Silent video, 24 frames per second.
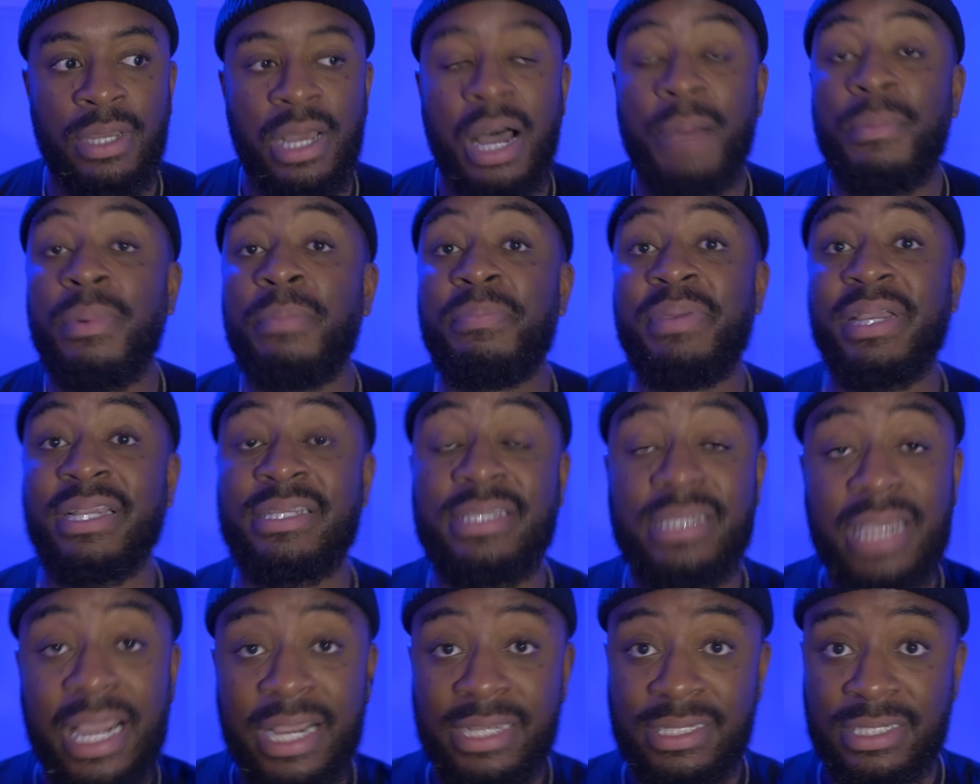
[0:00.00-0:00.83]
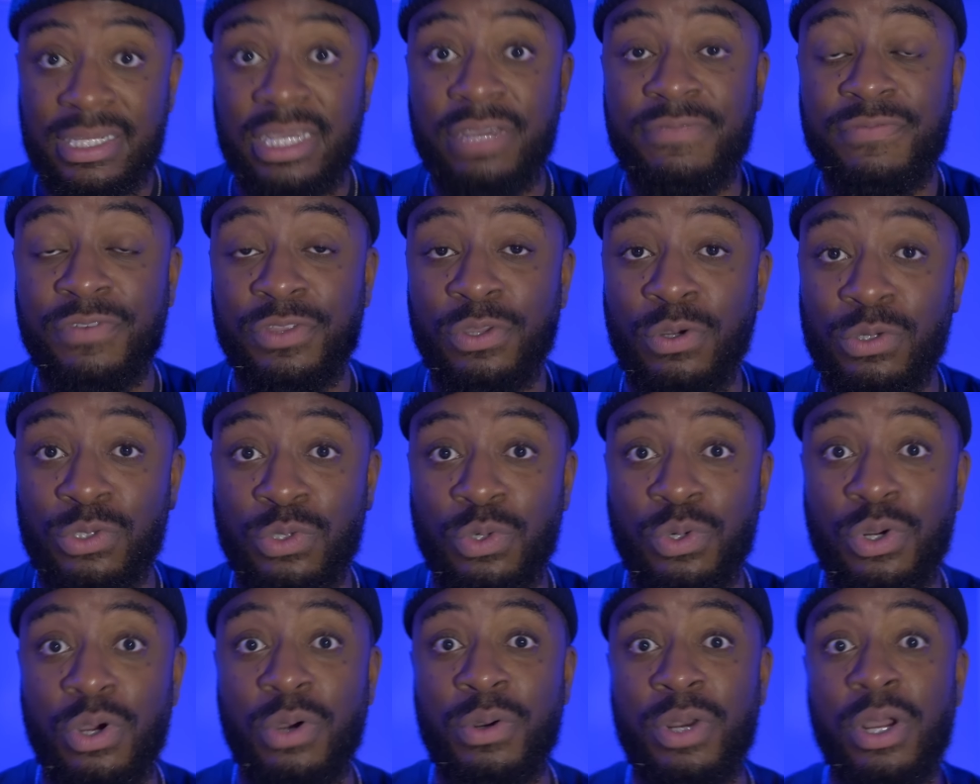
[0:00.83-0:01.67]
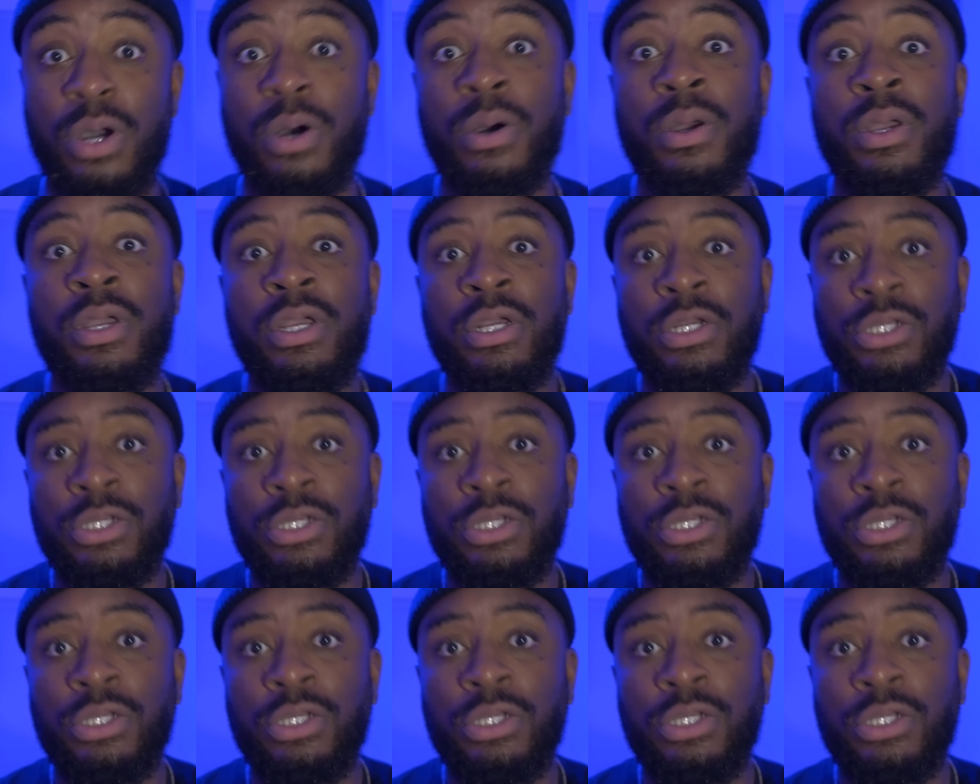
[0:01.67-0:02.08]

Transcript: I'm a big science geek for those who don't know.